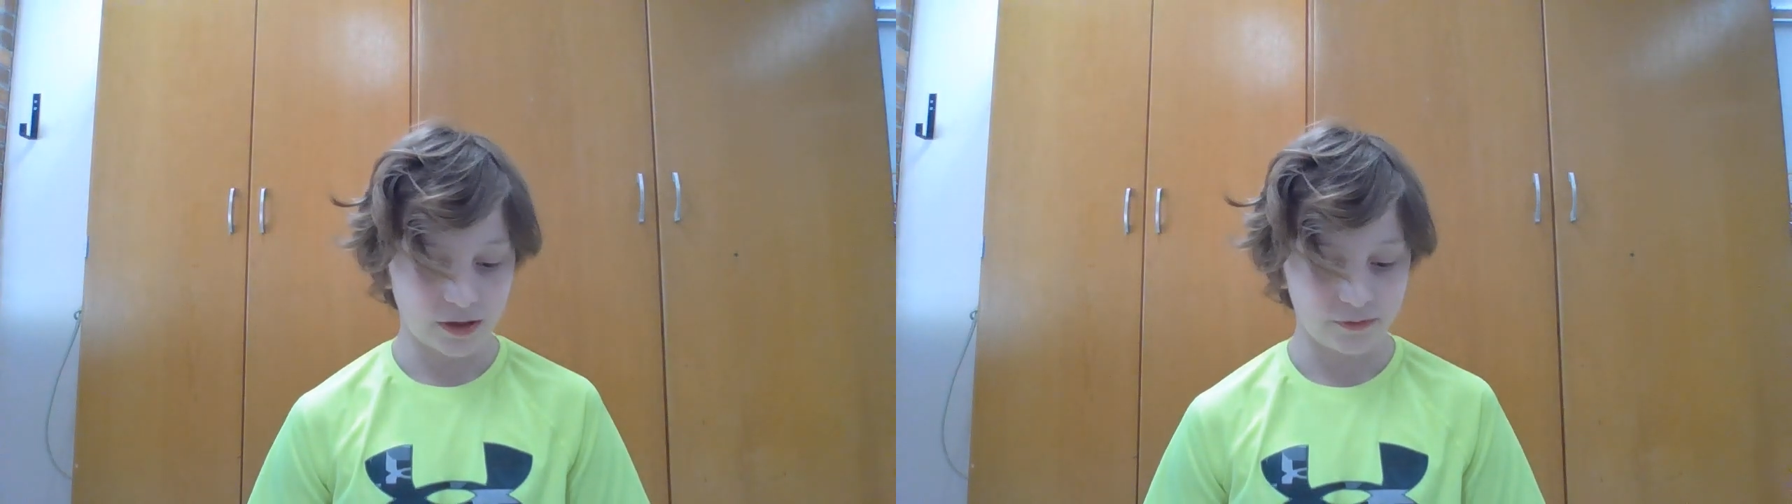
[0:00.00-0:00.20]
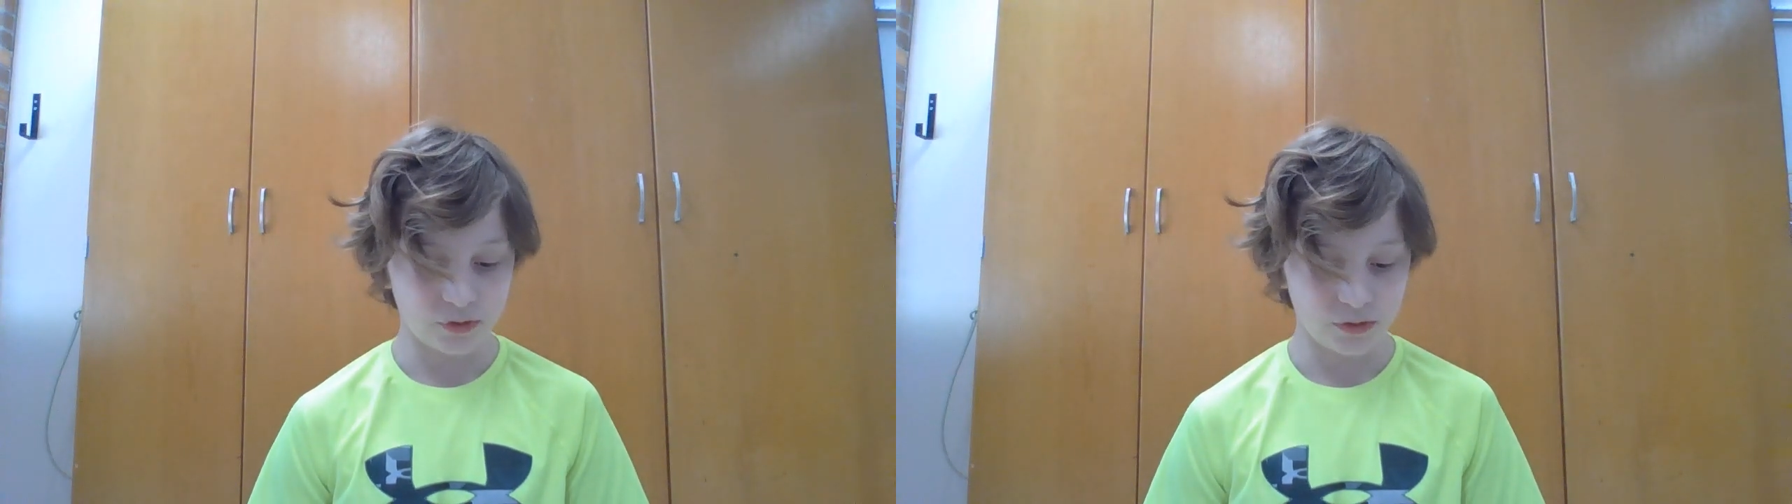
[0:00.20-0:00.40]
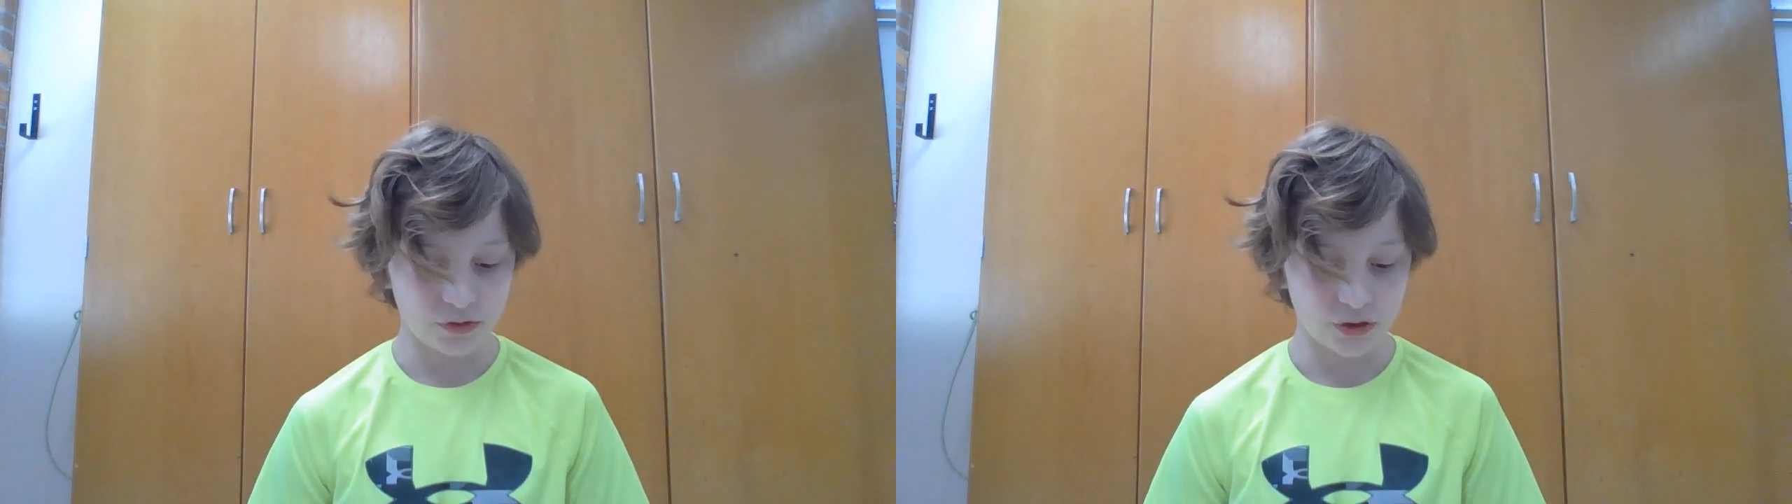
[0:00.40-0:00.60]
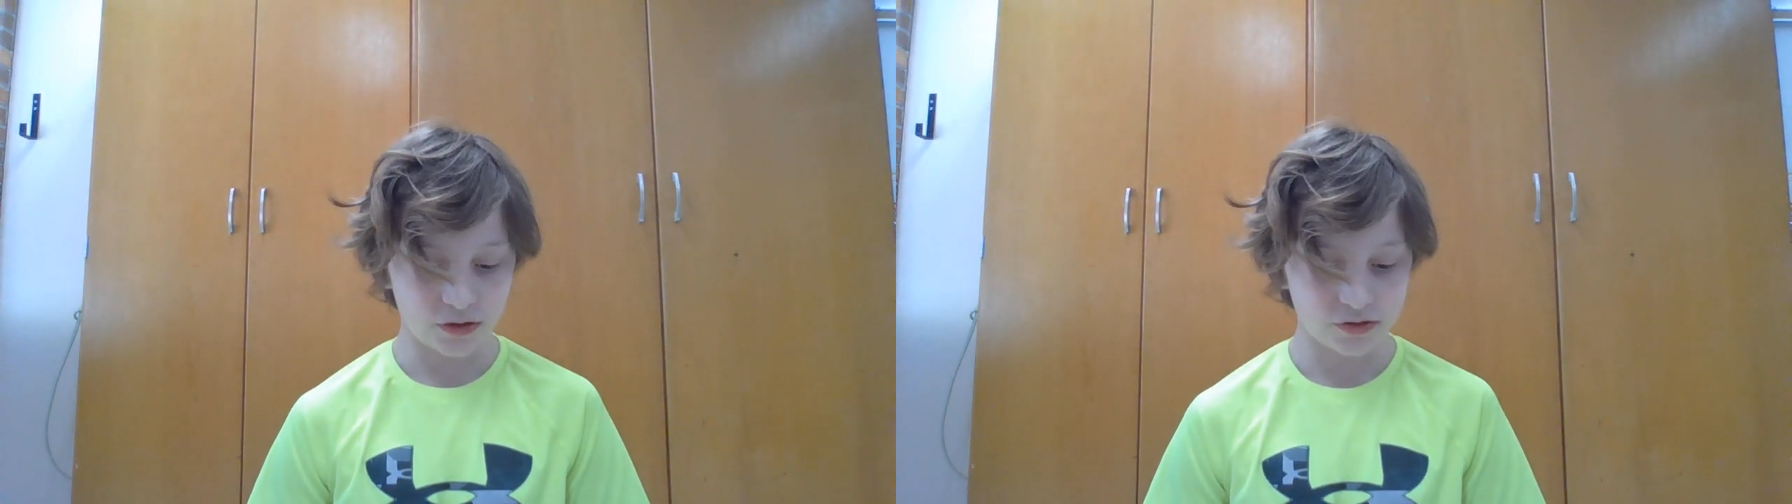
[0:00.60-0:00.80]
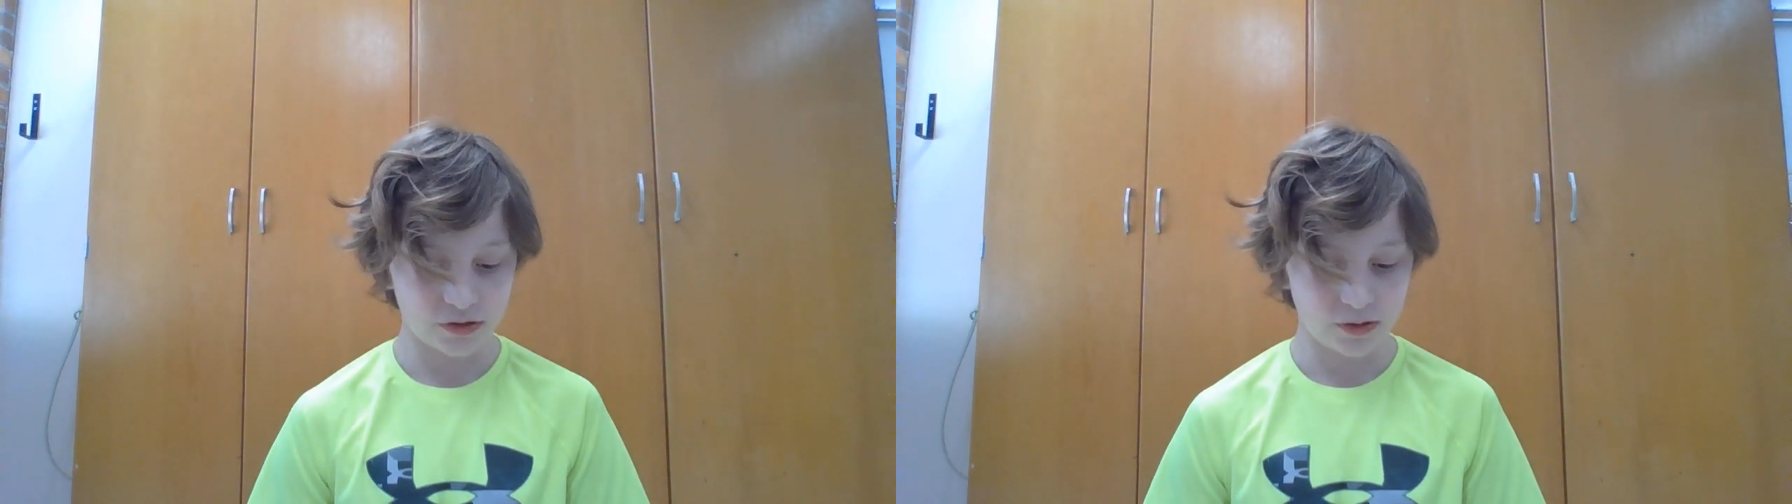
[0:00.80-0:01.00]
have to
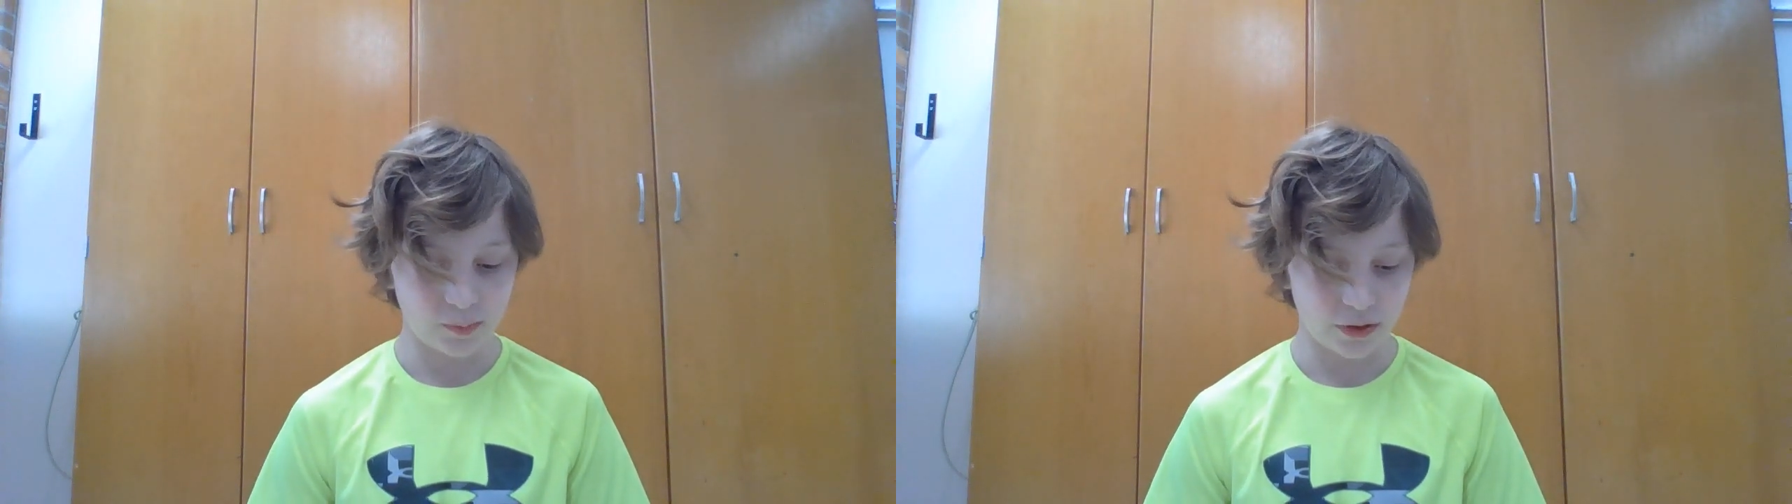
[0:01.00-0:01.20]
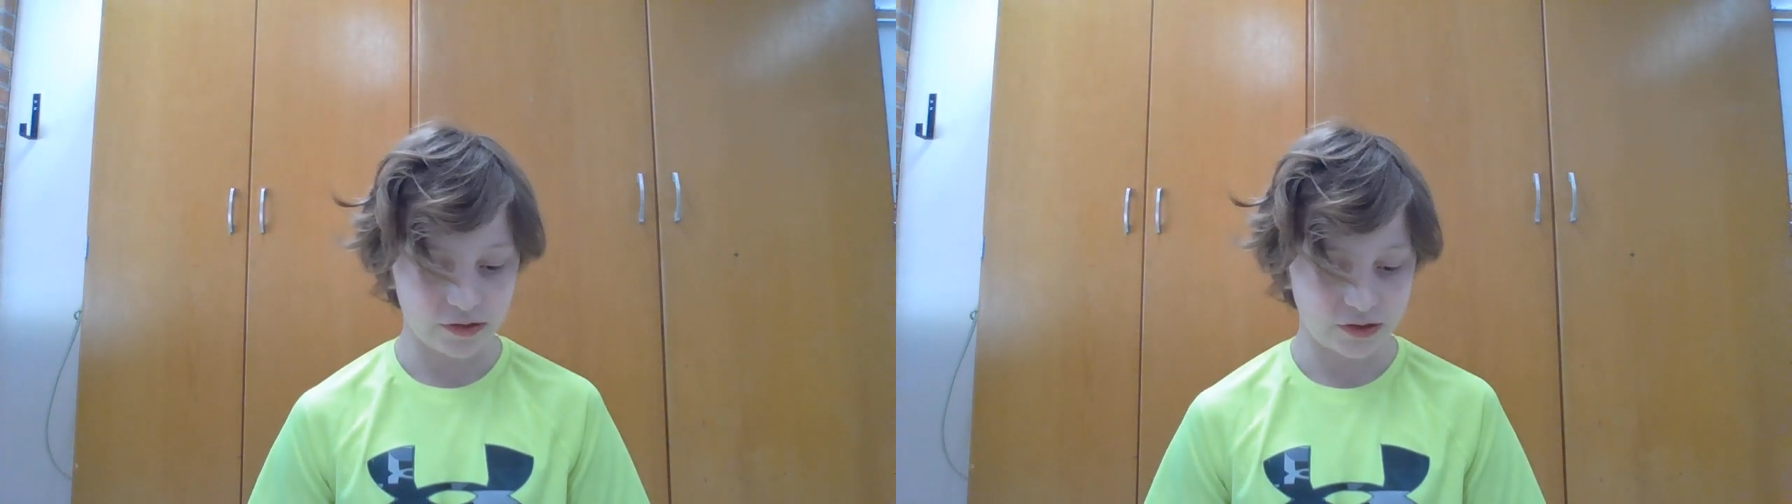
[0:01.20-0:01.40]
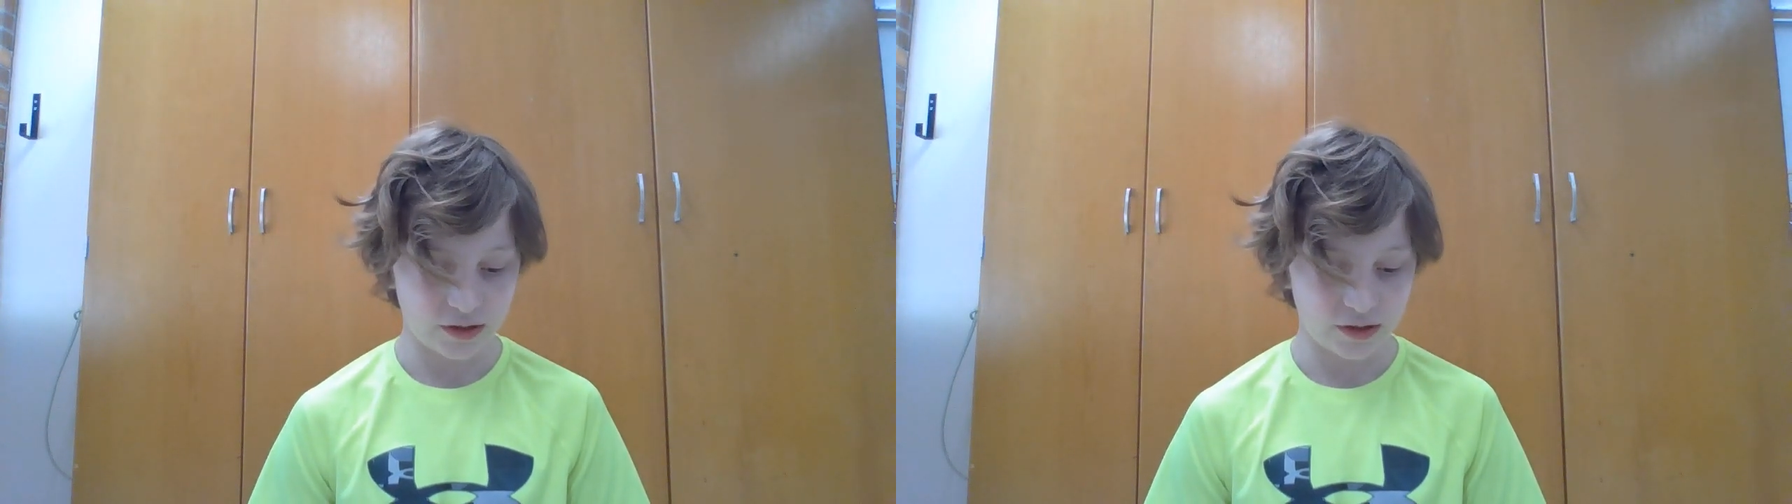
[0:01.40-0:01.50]
adjust the brace